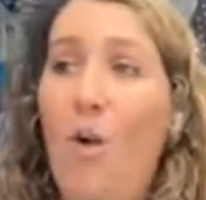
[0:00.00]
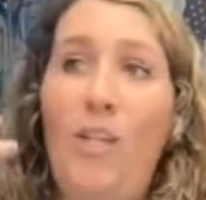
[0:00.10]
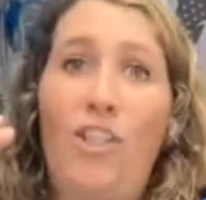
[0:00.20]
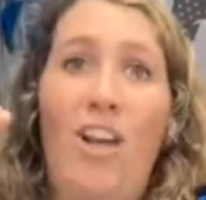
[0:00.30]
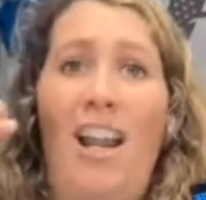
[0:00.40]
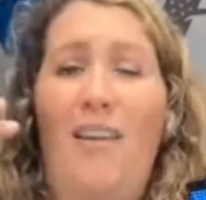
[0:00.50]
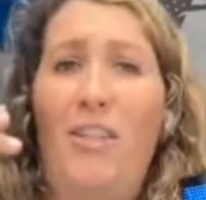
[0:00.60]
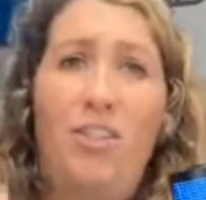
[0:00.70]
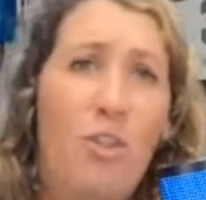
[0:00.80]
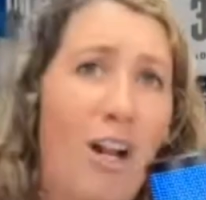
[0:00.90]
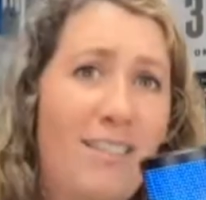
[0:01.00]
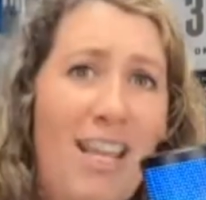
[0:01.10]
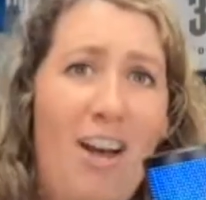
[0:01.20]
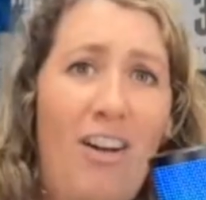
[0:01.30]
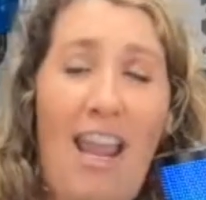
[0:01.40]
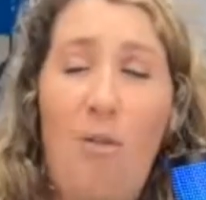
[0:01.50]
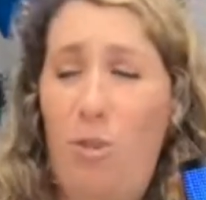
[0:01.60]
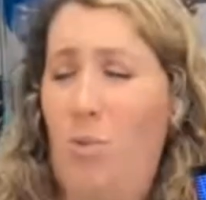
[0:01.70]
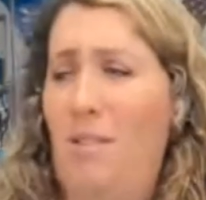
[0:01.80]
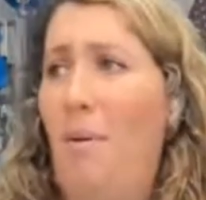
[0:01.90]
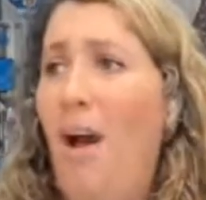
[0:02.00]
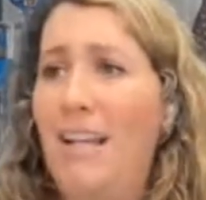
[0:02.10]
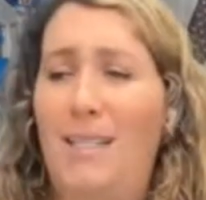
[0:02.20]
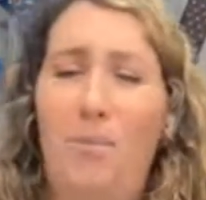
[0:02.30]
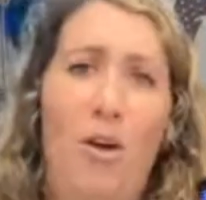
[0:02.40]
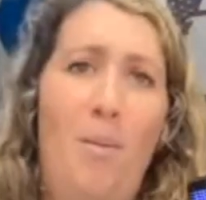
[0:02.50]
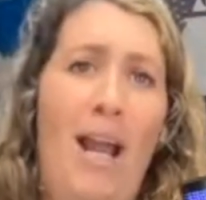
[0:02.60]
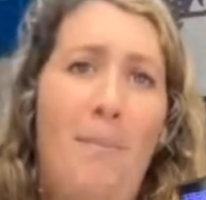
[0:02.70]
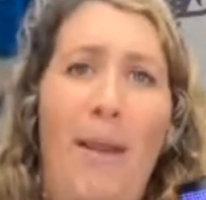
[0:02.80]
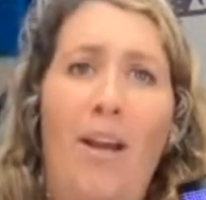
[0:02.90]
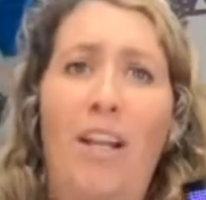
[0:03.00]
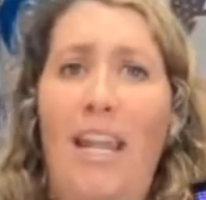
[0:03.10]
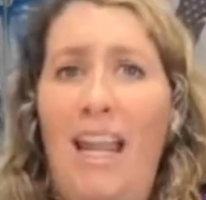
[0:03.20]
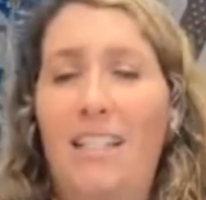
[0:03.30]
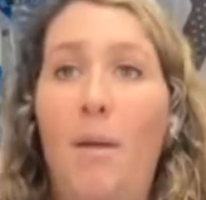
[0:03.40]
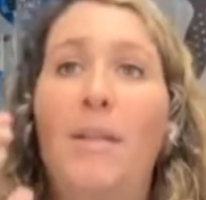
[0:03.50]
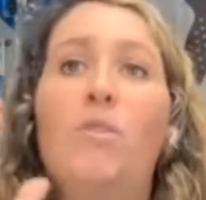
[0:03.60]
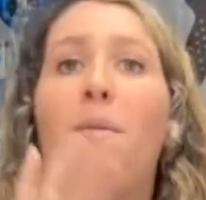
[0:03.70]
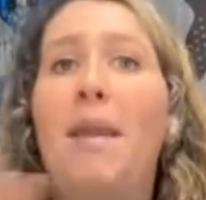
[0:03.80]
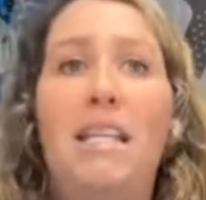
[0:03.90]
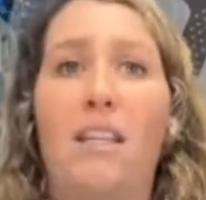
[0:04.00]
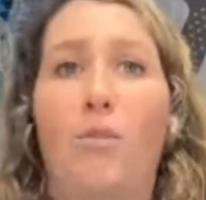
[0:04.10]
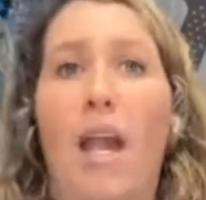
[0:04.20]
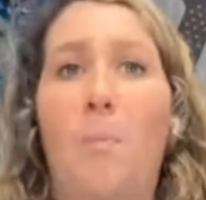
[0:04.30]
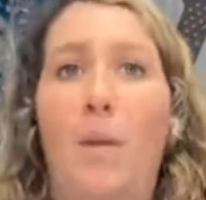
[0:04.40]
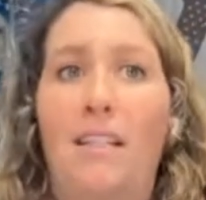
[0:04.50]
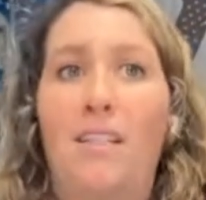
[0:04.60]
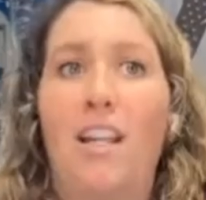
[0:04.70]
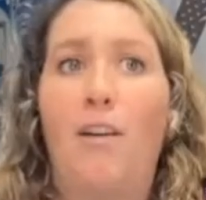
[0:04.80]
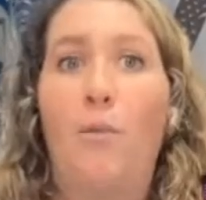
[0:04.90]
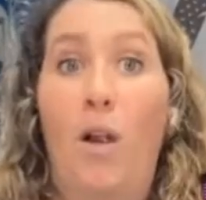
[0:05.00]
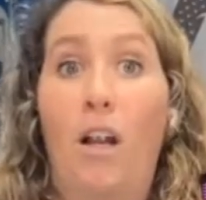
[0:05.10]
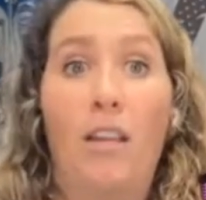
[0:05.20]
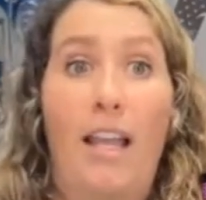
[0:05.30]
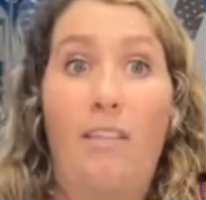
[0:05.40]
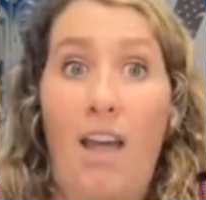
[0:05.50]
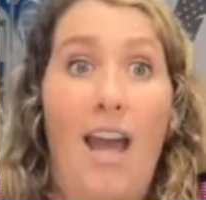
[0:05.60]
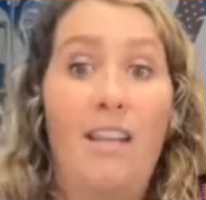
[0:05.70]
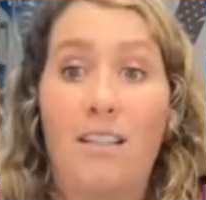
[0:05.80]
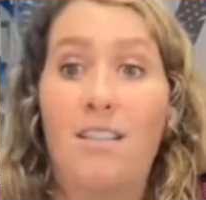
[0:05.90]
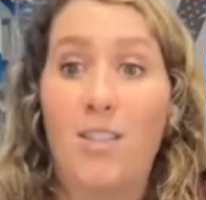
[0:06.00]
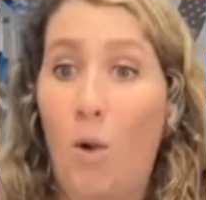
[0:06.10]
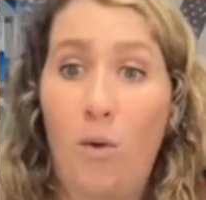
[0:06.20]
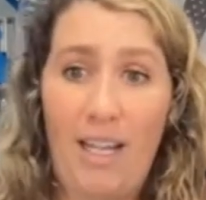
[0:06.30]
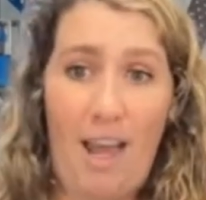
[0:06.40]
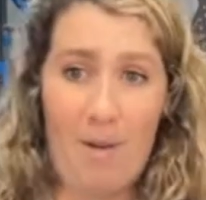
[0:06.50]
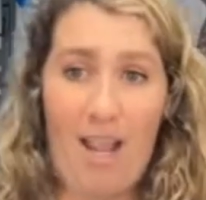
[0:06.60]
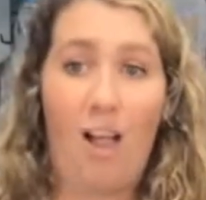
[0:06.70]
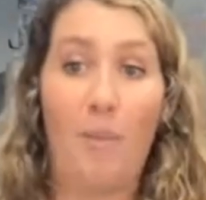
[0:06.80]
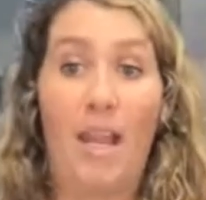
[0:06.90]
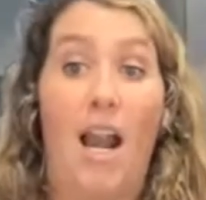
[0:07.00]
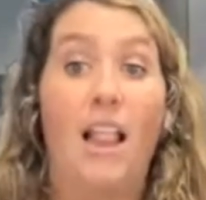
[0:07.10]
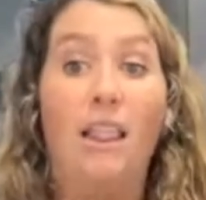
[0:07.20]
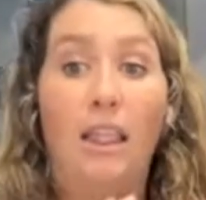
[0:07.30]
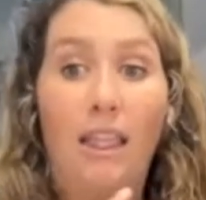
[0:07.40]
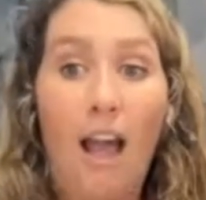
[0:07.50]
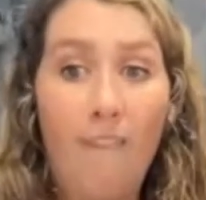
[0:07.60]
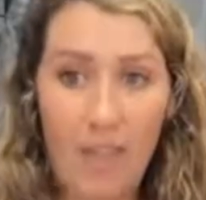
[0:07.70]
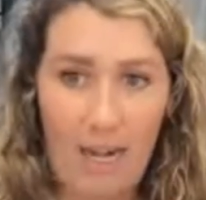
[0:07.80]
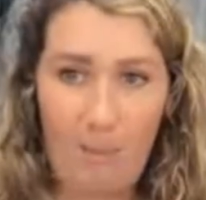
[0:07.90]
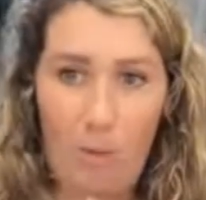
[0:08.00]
We shot out of a truck tailgate, which was impossible behind barricades. I mean, it was amazing, right? But it's stuff where like that is totally out of my element and I love it.